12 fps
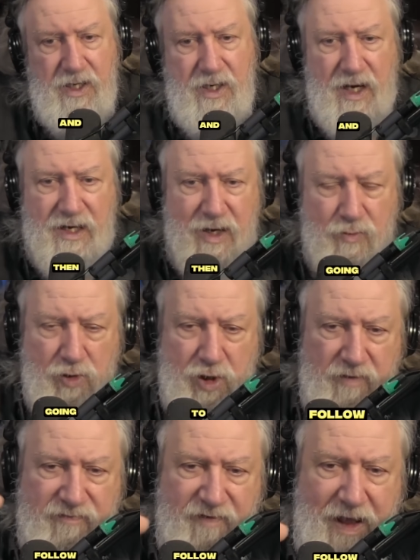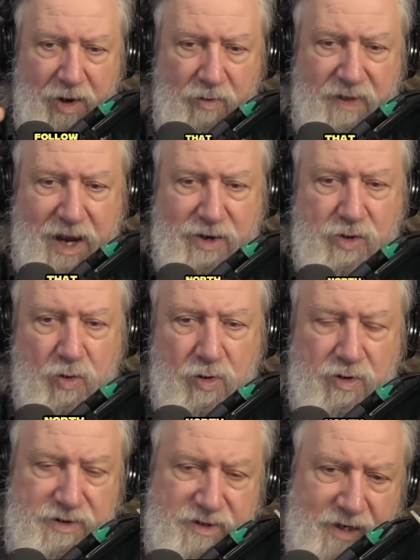and then we're going to follow that
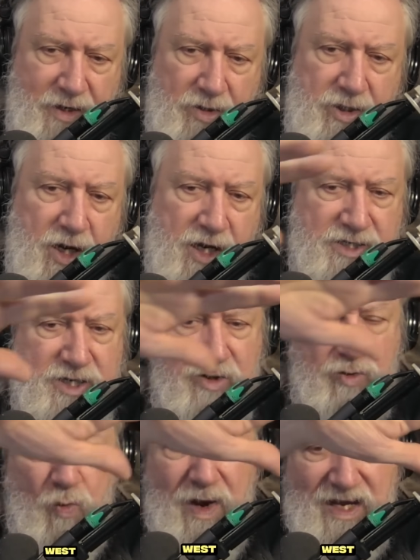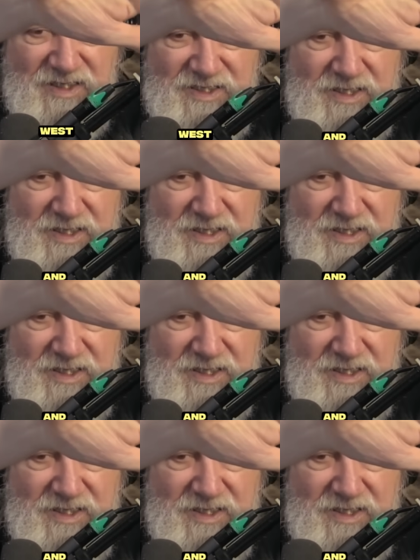north. It'll cut to the west,